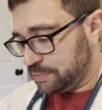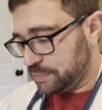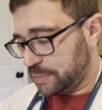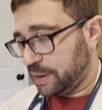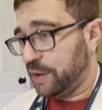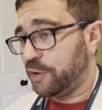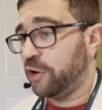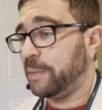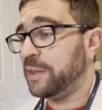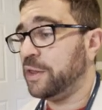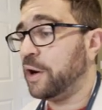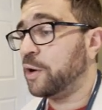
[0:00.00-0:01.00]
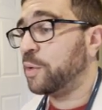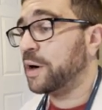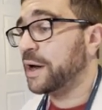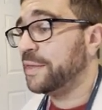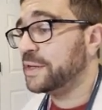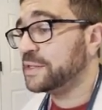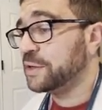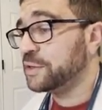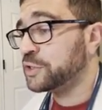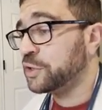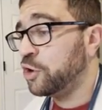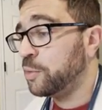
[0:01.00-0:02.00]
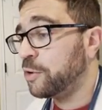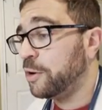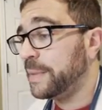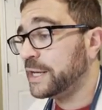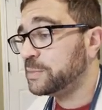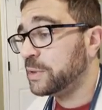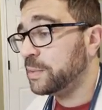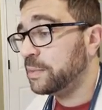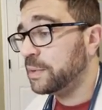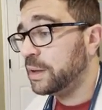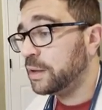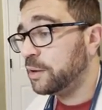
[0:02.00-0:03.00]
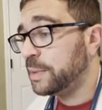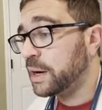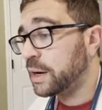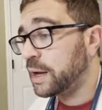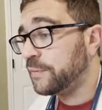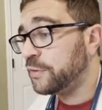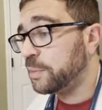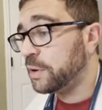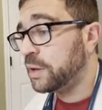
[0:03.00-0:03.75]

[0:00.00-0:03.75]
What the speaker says: don't know about the artwork on this little Slowbro. It makes me a little bit uncomfortable.